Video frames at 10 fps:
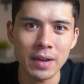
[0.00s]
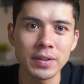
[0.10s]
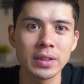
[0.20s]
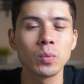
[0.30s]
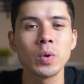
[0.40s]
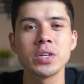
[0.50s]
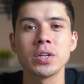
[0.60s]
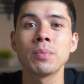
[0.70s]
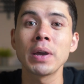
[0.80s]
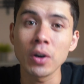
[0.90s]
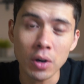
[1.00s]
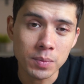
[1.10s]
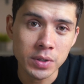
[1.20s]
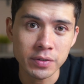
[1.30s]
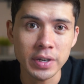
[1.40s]
having the widget on my
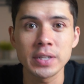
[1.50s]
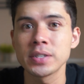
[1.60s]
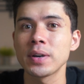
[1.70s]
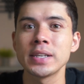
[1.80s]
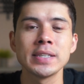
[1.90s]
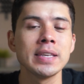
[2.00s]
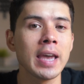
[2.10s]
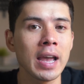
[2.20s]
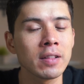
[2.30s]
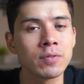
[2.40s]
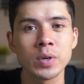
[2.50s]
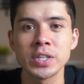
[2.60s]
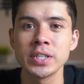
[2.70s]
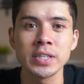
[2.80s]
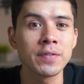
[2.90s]
home screen so I see the health
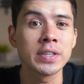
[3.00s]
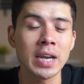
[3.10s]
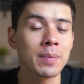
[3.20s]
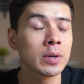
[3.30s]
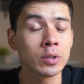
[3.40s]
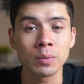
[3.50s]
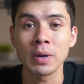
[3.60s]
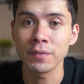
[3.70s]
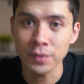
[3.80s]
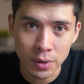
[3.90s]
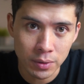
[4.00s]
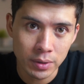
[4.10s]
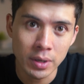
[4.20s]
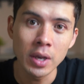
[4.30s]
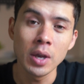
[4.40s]
widgets every time I unlock my
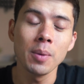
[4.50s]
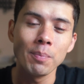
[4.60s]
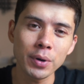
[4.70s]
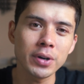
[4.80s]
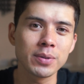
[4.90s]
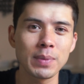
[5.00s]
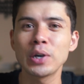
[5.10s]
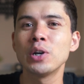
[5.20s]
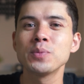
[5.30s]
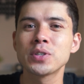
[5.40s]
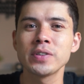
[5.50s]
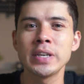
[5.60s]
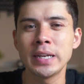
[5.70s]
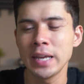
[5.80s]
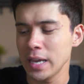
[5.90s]
phone, but my home
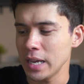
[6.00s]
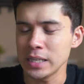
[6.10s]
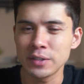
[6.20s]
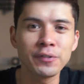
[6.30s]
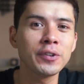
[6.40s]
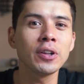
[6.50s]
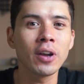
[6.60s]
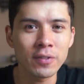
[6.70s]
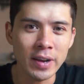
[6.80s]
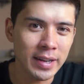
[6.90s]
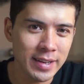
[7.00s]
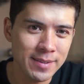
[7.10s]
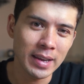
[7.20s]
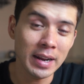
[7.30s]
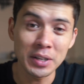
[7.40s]
screen is full
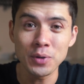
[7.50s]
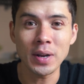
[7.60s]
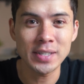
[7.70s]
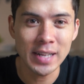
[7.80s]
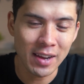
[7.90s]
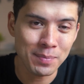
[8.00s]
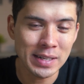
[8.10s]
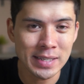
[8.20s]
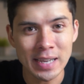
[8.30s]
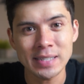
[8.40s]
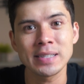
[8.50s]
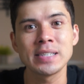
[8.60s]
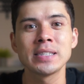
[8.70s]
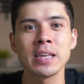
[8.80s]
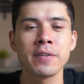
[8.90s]
already, and I do actually have my task
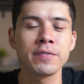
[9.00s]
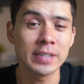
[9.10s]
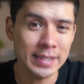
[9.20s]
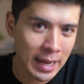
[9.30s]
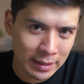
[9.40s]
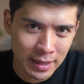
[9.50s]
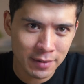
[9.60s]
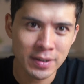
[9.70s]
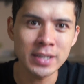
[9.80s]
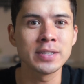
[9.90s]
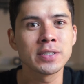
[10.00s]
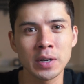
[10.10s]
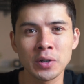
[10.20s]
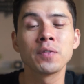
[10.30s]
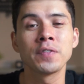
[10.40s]
list there for exactly that reason, so
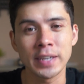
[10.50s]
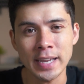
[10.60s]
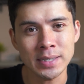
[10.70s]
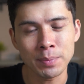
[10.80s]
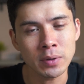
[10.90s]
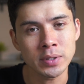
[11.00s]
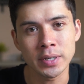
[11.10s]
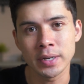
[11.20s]
I don't forget about